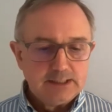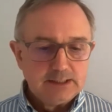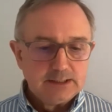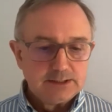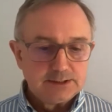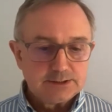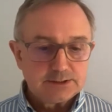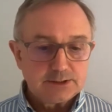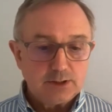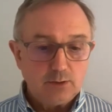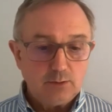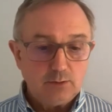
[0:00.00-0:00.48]

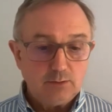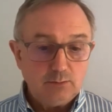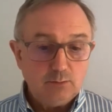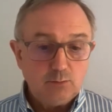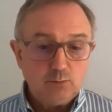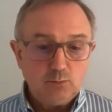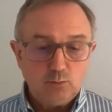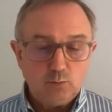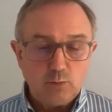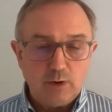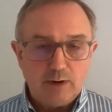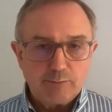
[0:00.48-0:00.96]
So
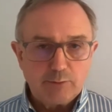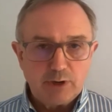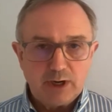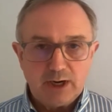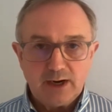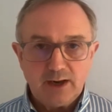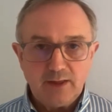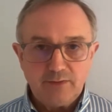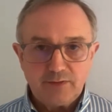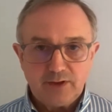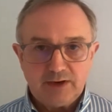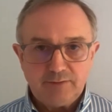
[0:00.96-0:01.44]
one way or
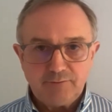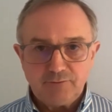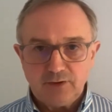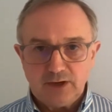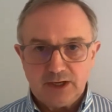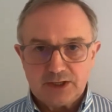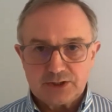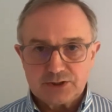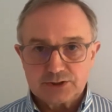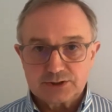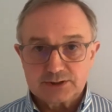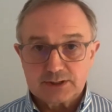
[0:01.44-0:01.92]
another,
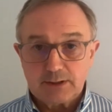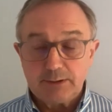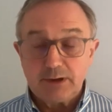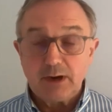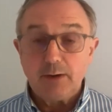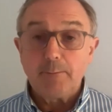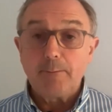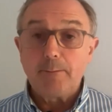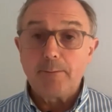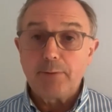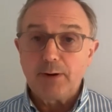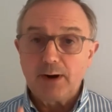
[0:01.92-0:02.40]
inflation's
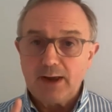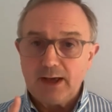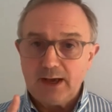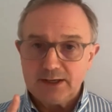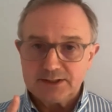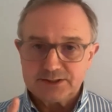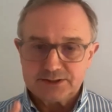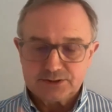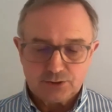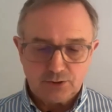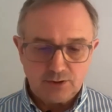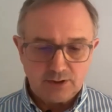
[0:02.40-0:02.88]
coming.
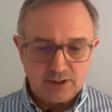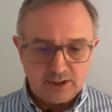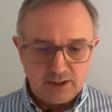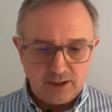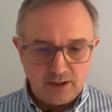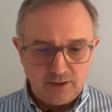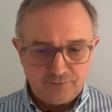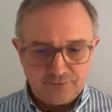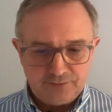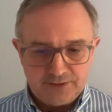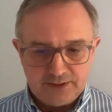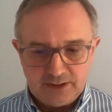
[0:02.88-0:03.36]
Plus, I
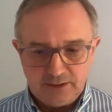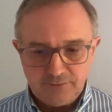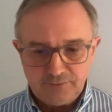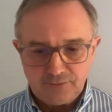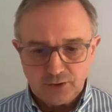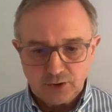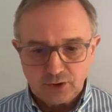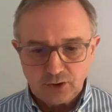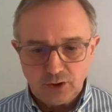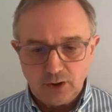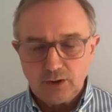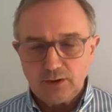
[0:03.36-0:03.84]
nearly
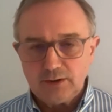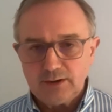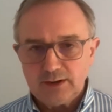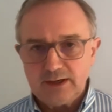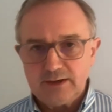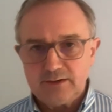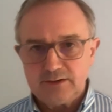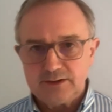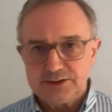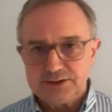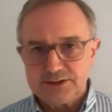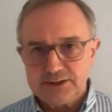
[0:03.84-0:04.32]
forgot,
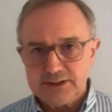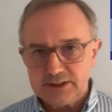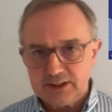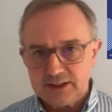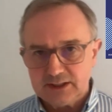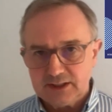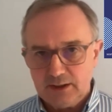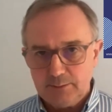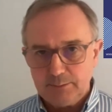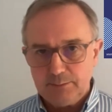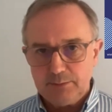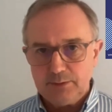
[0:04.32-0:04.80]
the dear
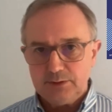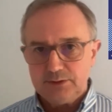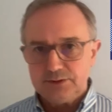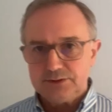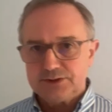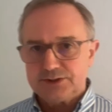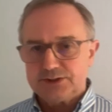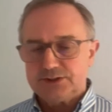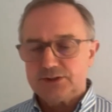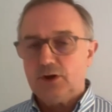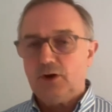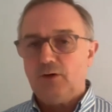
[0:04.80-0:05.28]

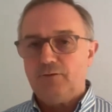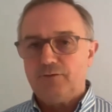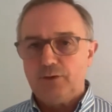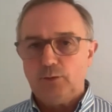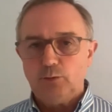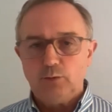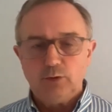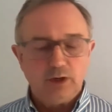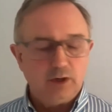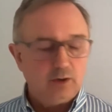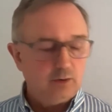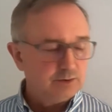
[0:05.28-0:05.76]
governments of the
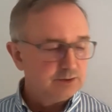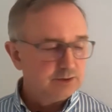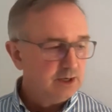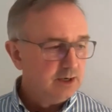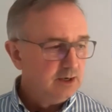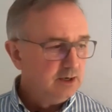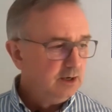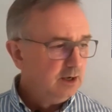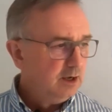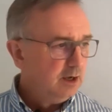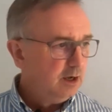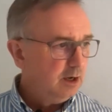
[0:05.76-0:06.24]
world,
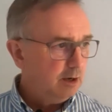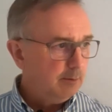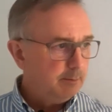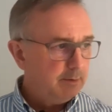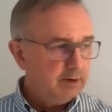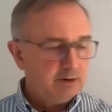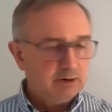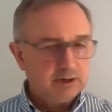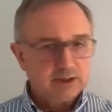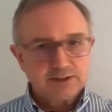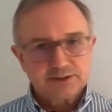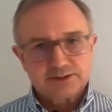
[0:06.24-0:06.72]

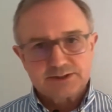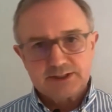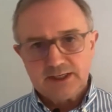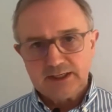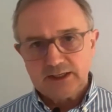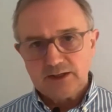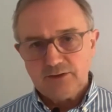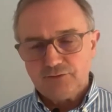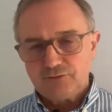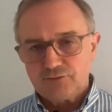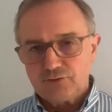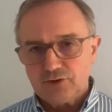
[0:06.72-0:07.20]
America
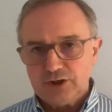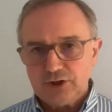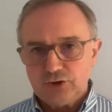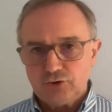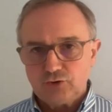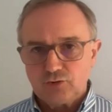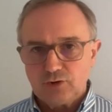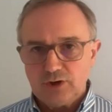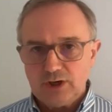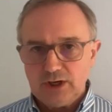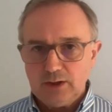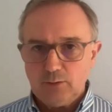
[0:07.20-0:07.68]
taking $3
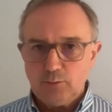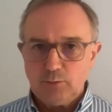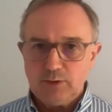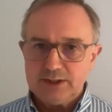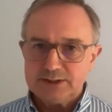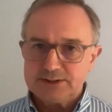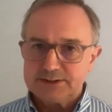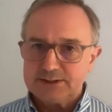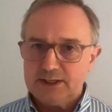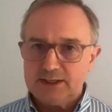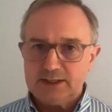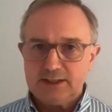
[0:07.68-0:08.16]
trillion,
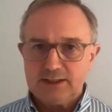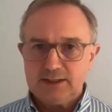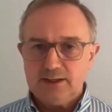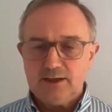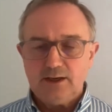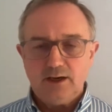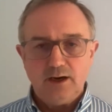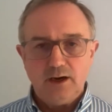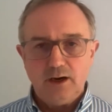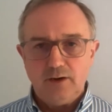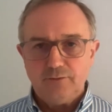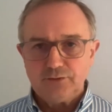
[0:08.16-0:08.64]
we're taking
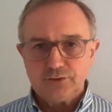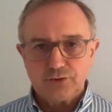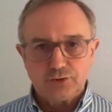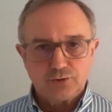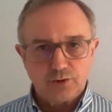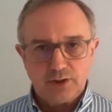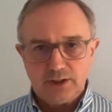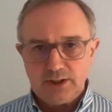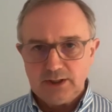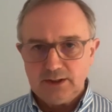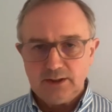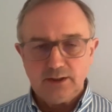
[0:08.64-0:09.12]

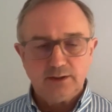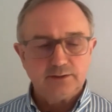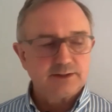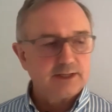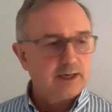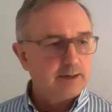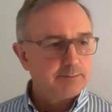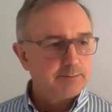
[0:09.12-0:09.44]
$500 billion,